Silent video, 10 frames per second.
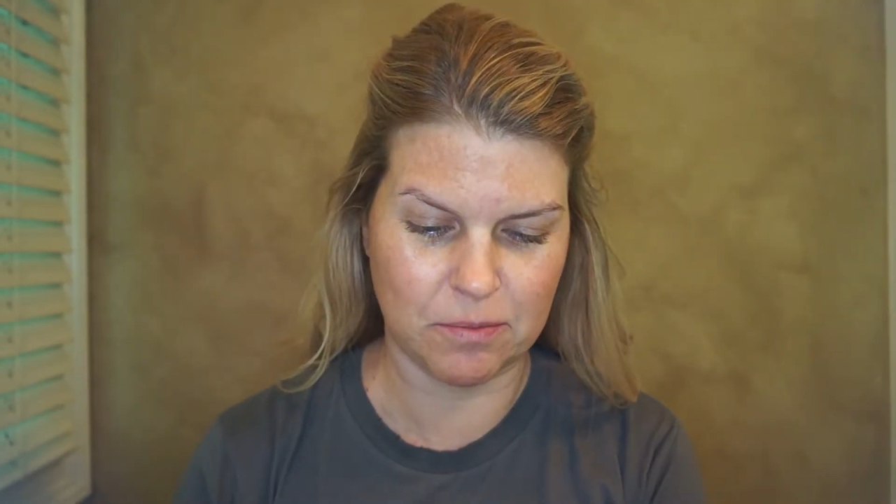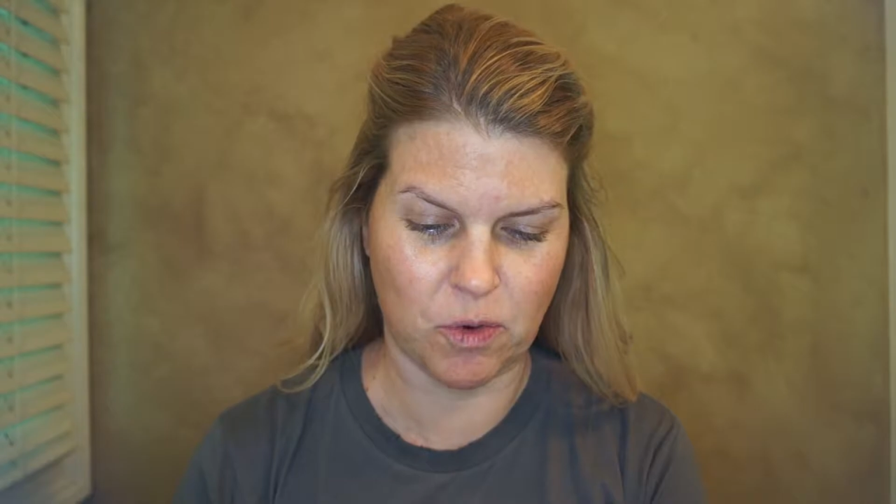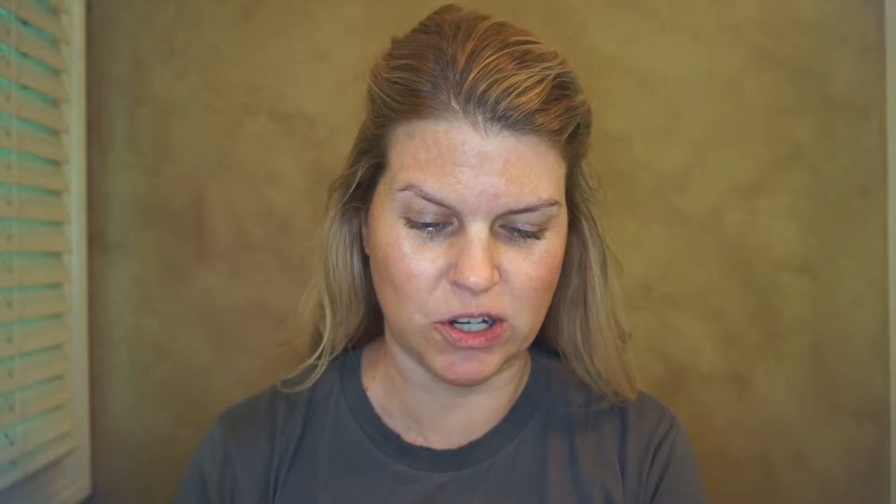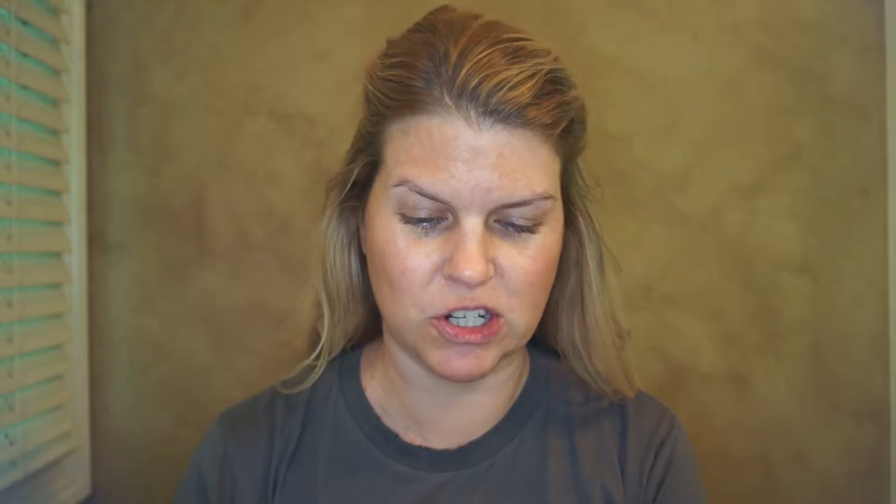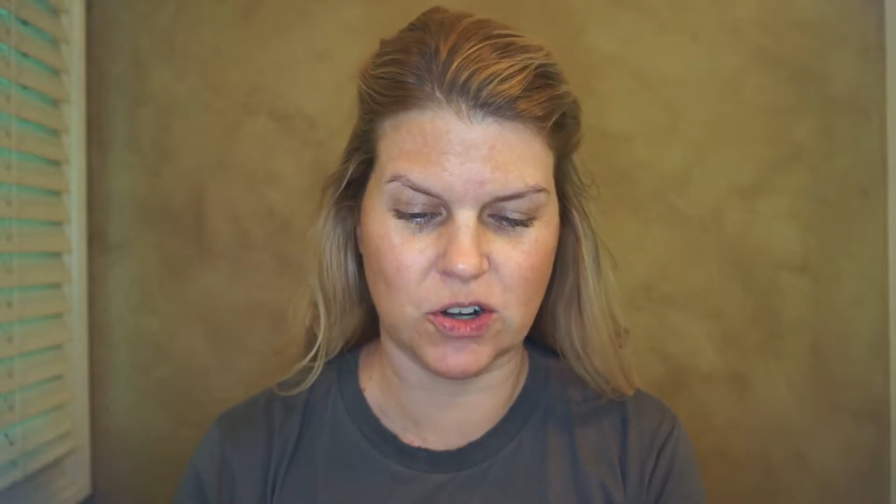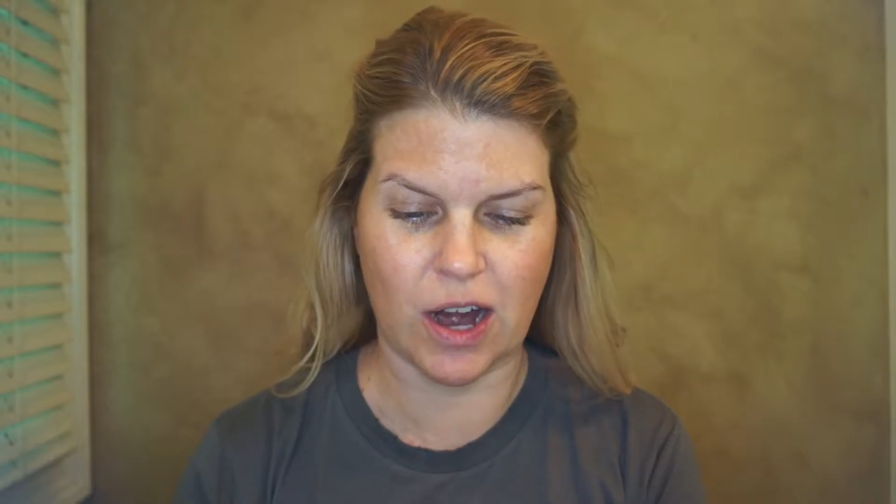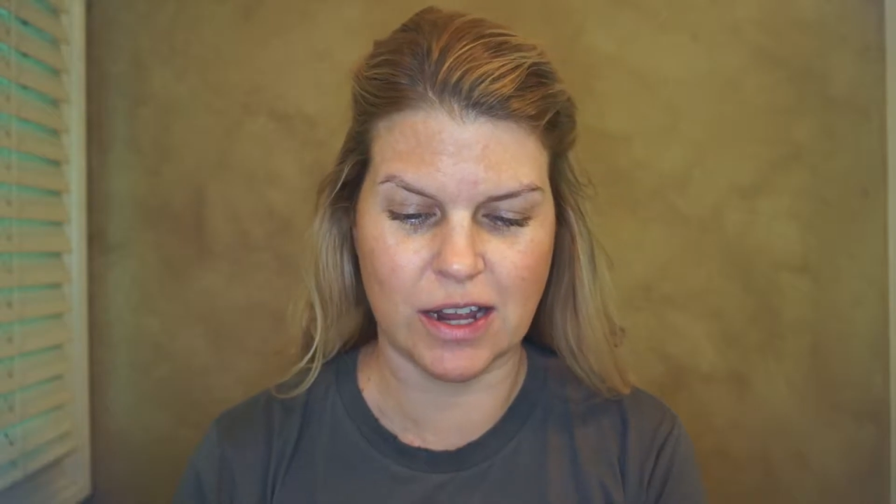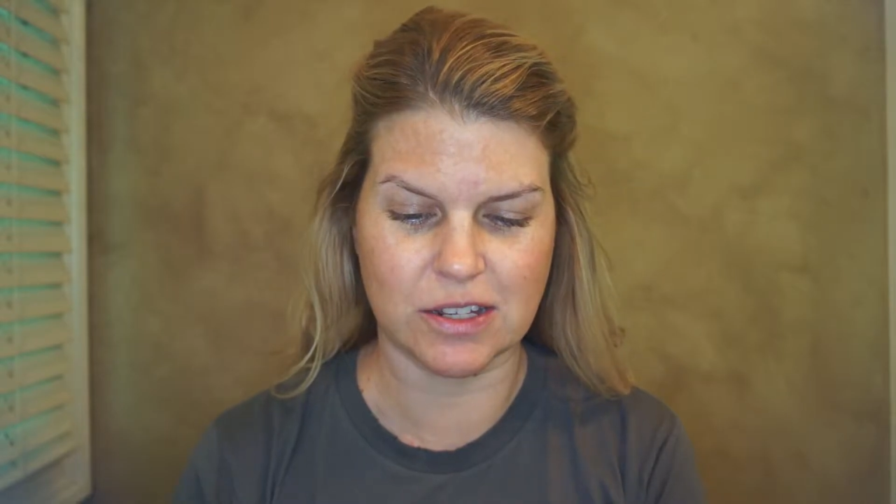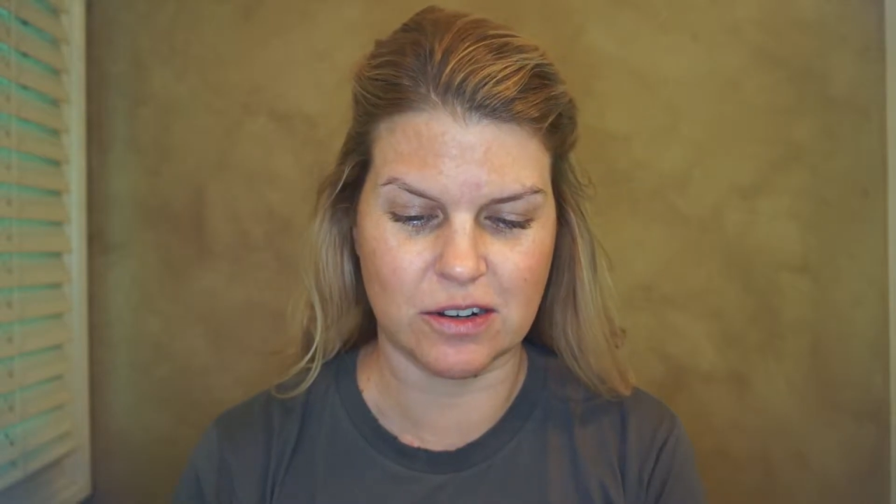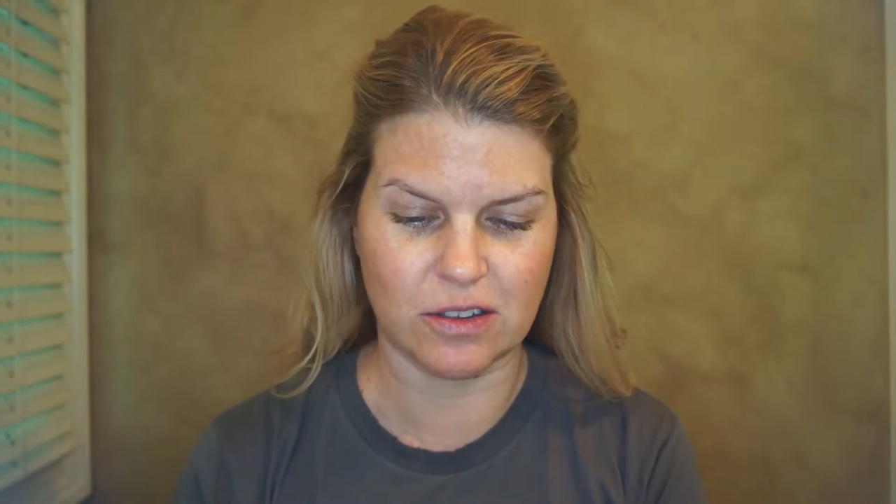
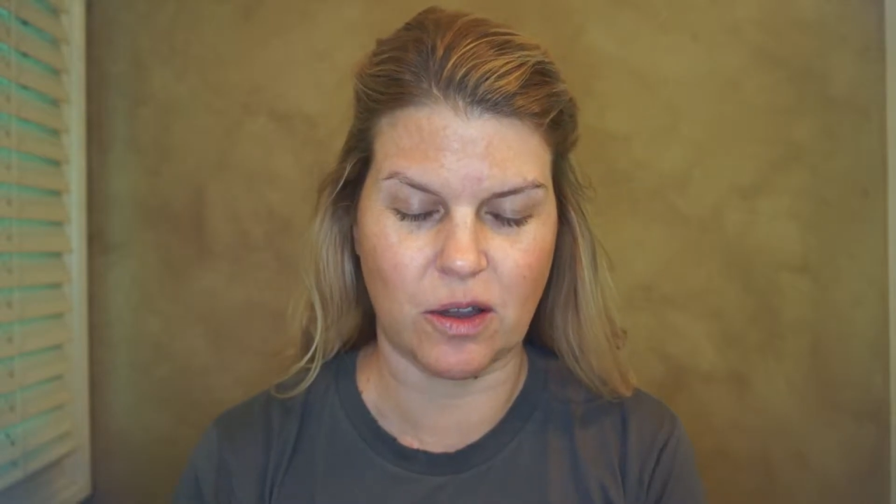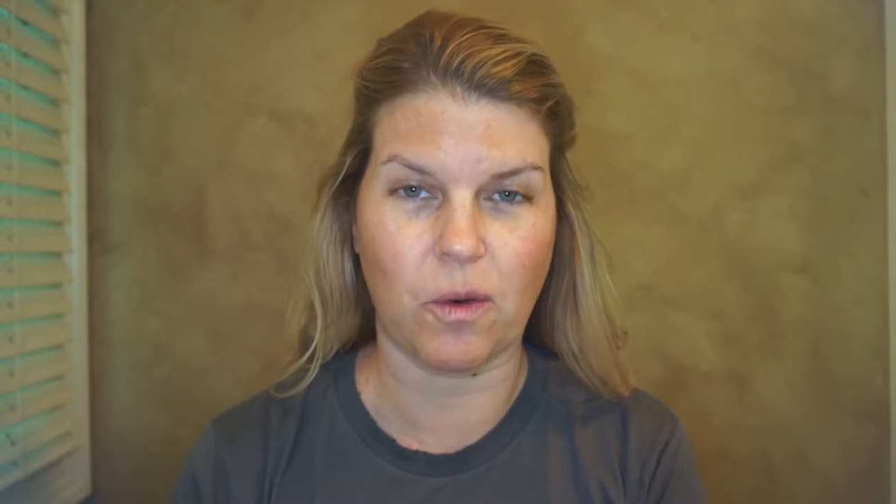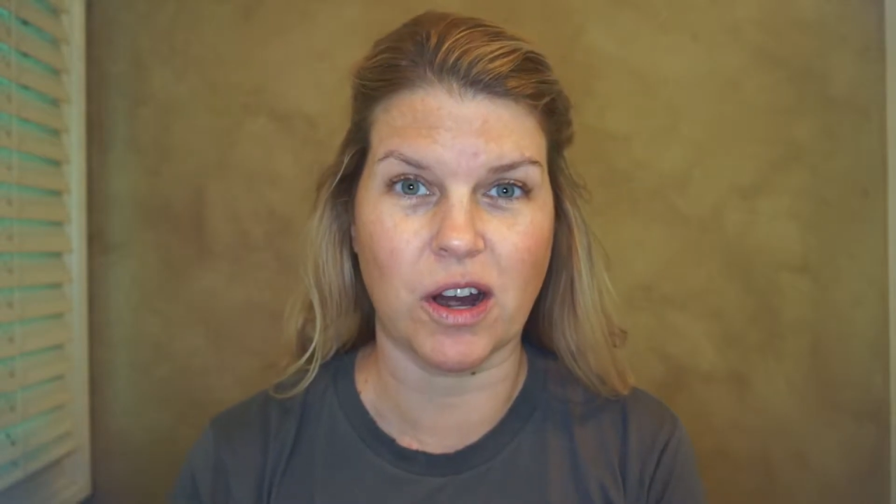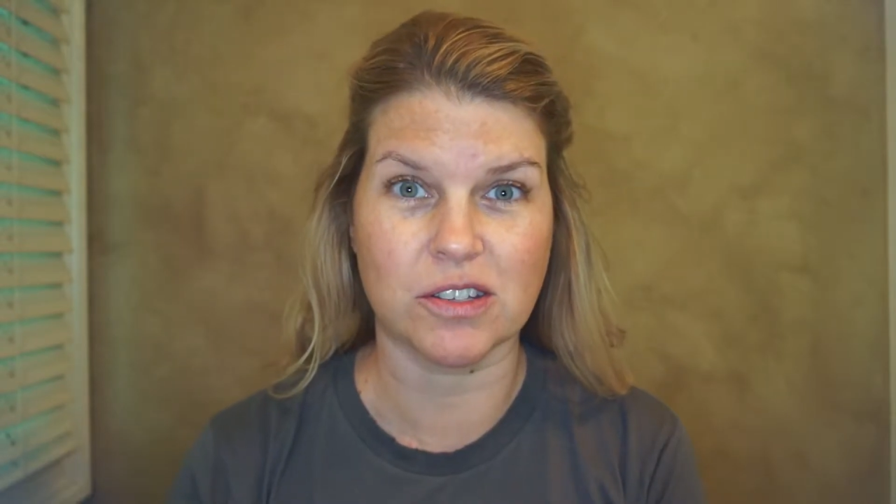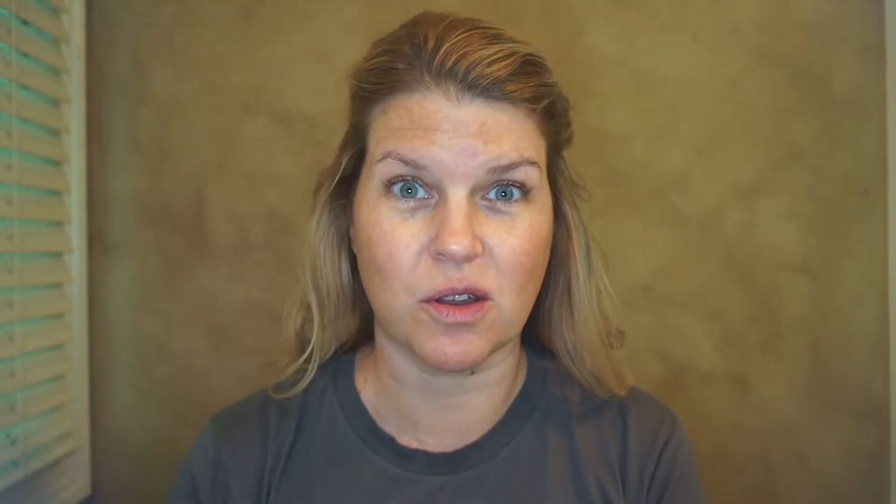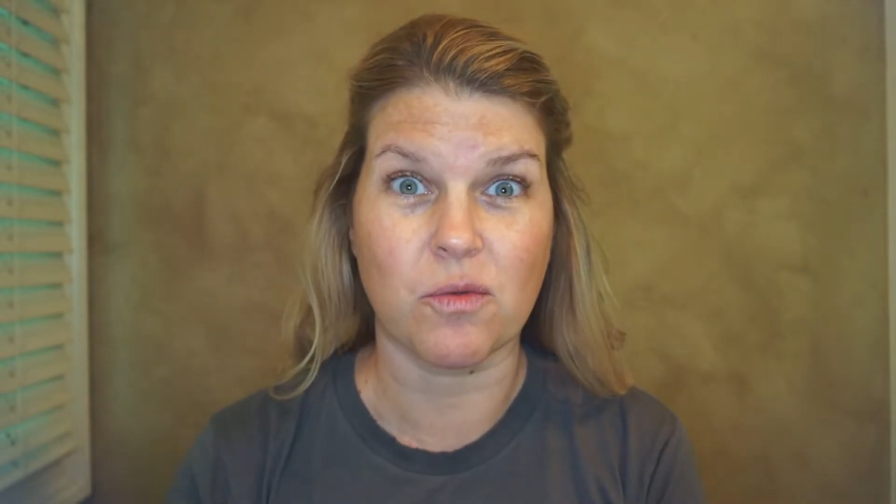moisturizer that works